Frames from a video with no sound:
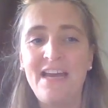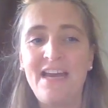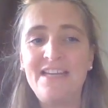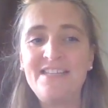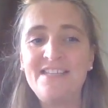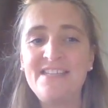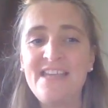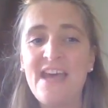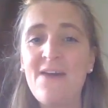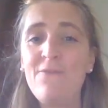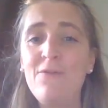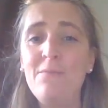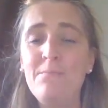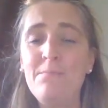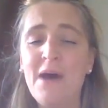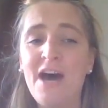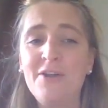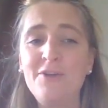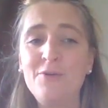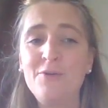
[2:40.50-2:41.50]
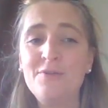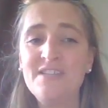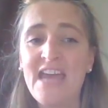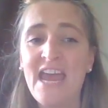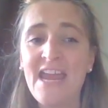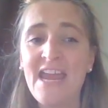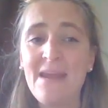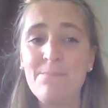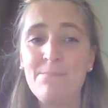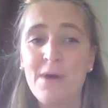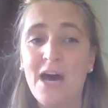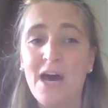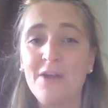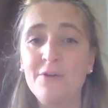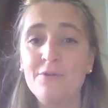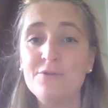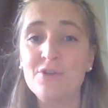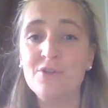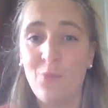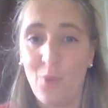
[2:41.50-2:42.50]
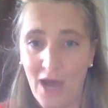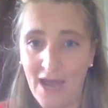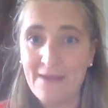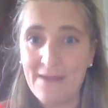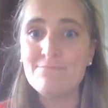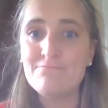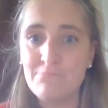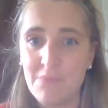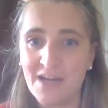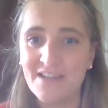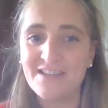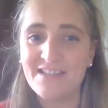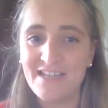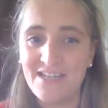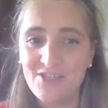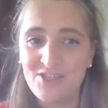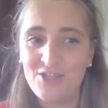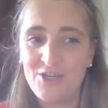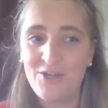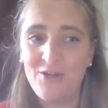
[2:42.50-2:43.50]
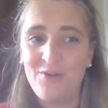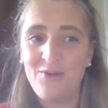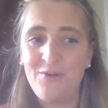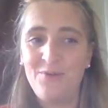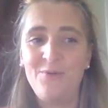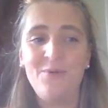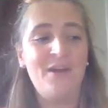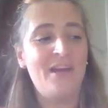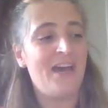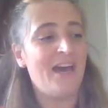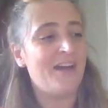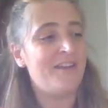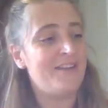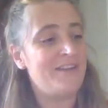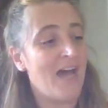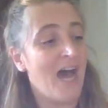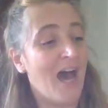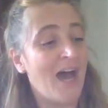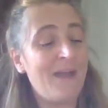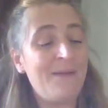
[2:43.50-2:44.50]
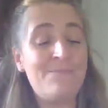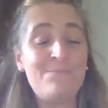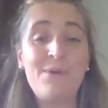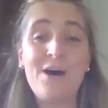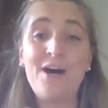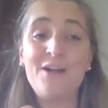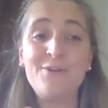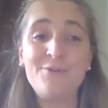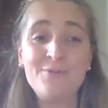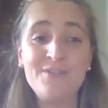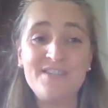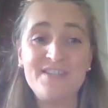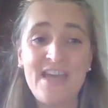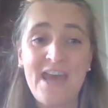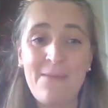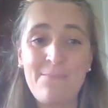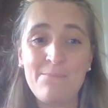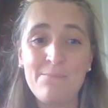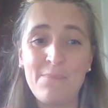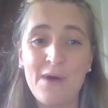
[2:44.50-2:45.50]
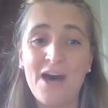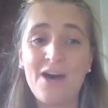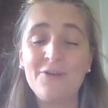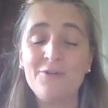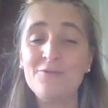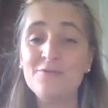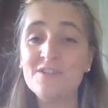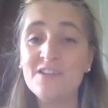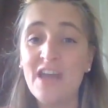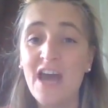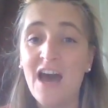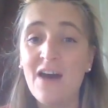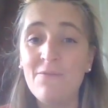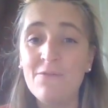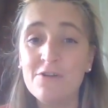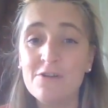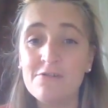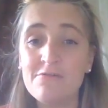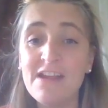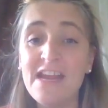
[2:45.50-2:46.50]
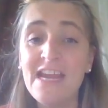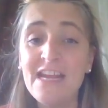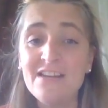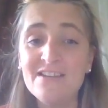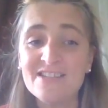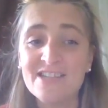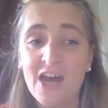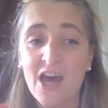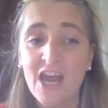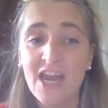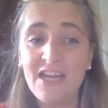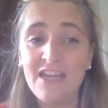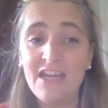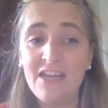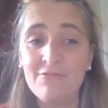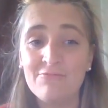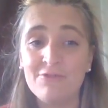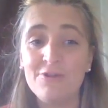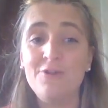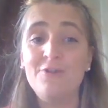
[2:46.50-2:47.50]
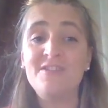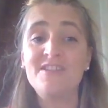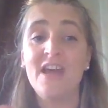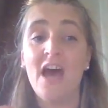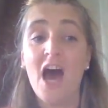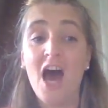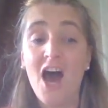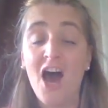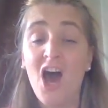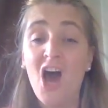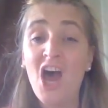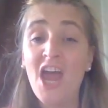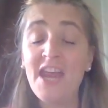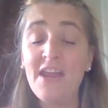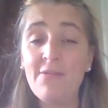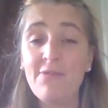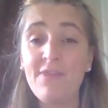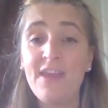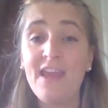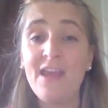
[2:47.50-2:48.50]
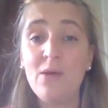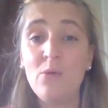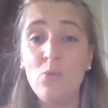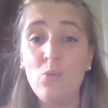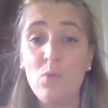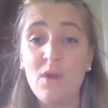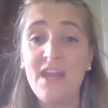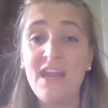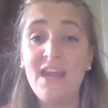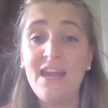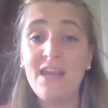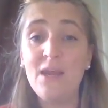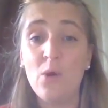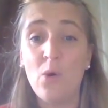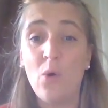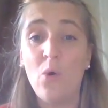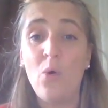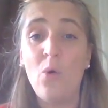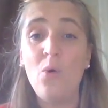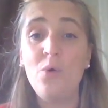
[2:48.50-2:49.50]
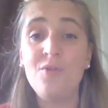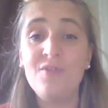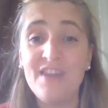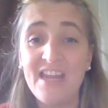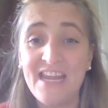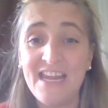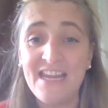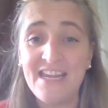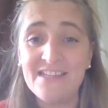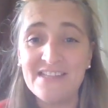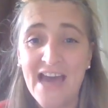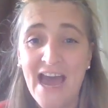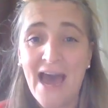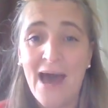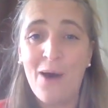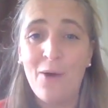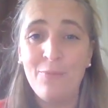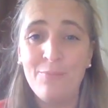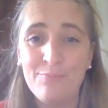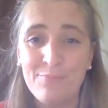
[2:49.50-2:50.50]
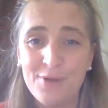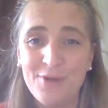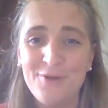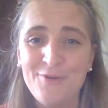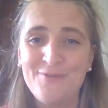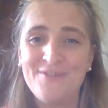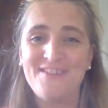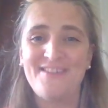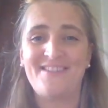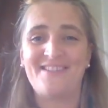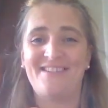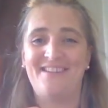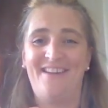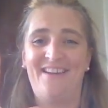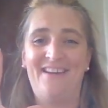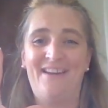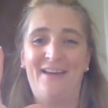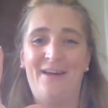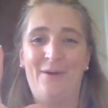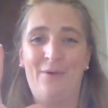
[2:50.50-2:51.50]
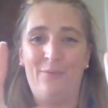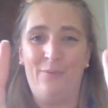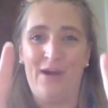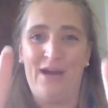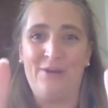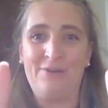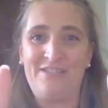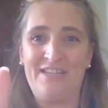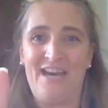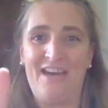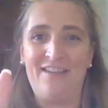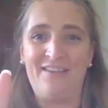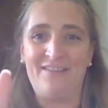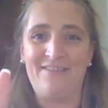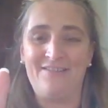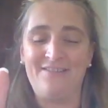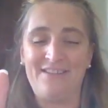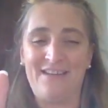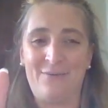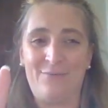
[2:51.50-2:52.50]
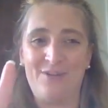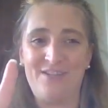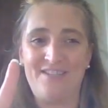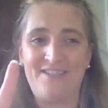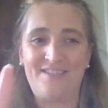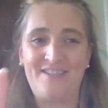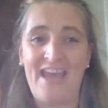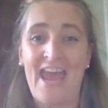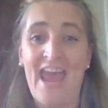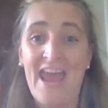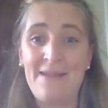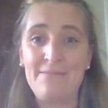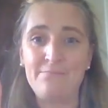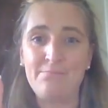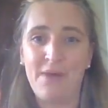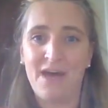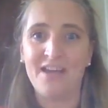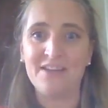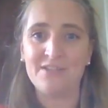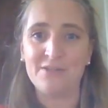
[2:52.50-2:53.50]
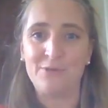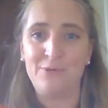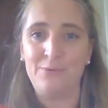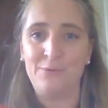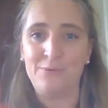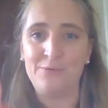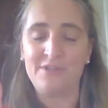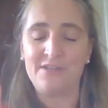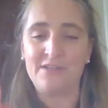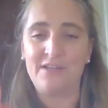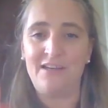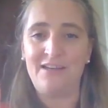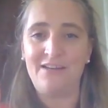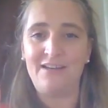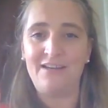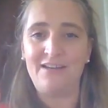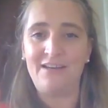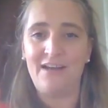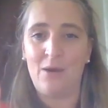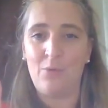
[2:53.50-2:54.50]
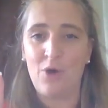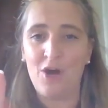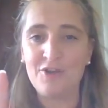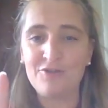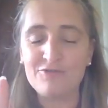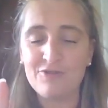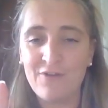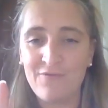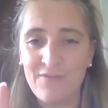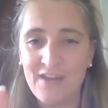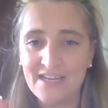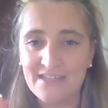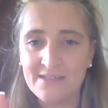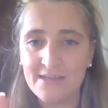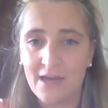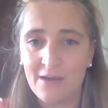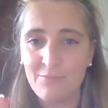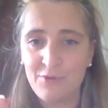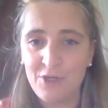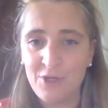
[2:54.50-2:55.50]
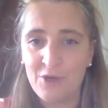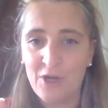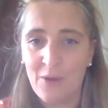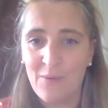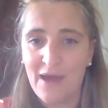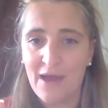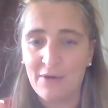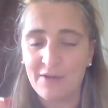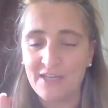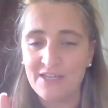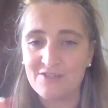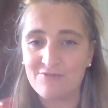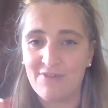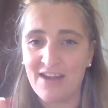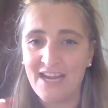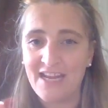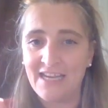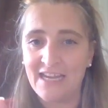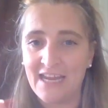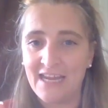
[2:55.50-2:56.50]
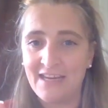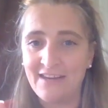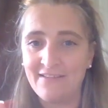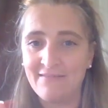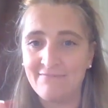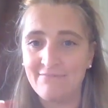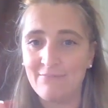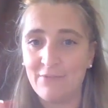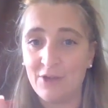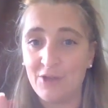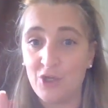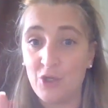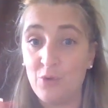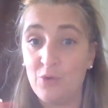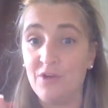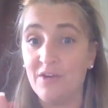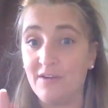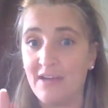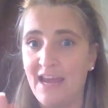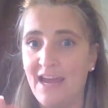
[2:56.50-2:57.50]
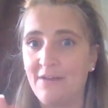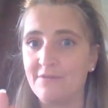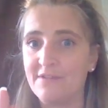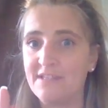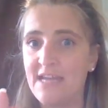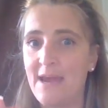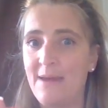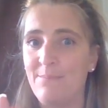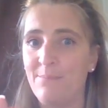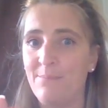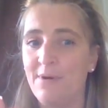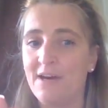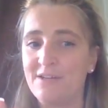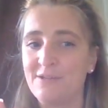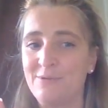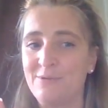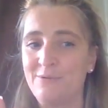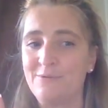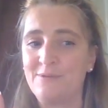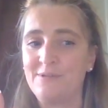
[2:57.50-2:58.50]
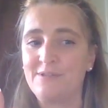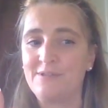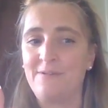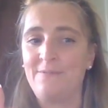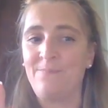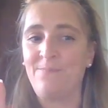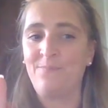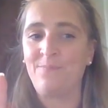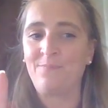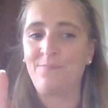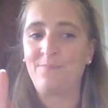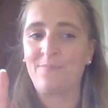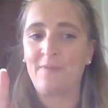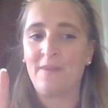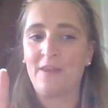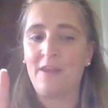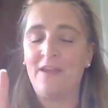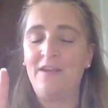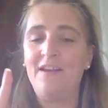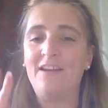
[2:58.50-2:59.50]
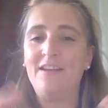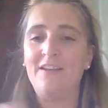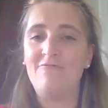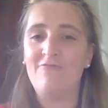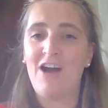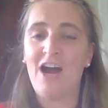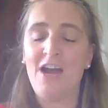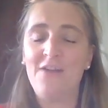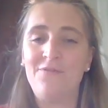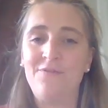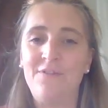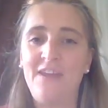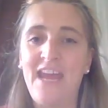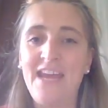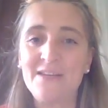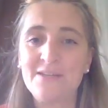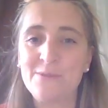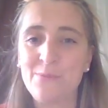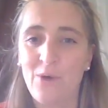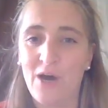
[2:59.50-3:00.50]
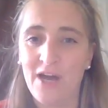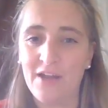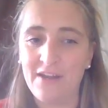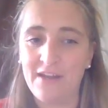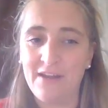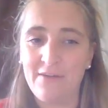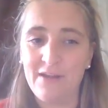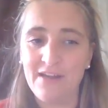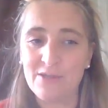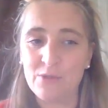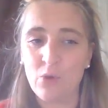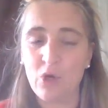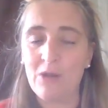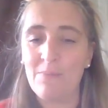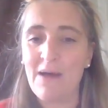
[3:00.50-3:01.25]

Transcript: seven puddles, eight puddles quite muddy too, nine puddles, ten puddles covering tiny roots. I think we all need our boots. Well done. that was ten puddles. I wonder if next time you go out and it's raining, whether you can count ten puddles. Right, the next one is all